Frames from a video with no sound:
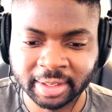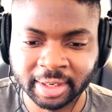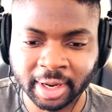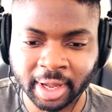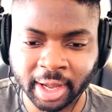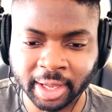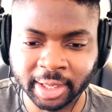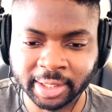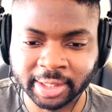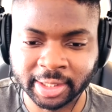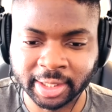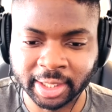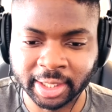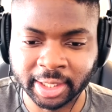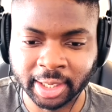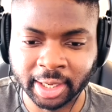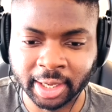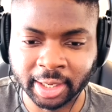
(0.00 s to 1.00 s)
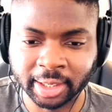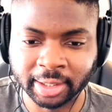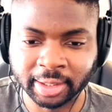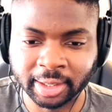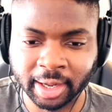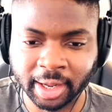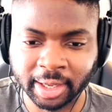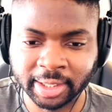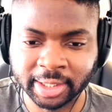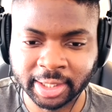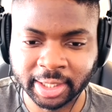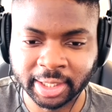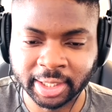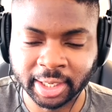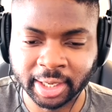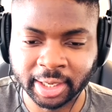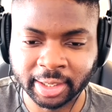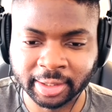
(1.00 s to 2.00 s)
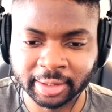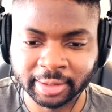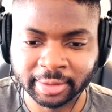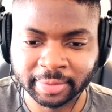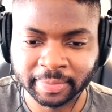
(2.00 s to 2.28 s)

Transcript: Nicely done. Nicely done.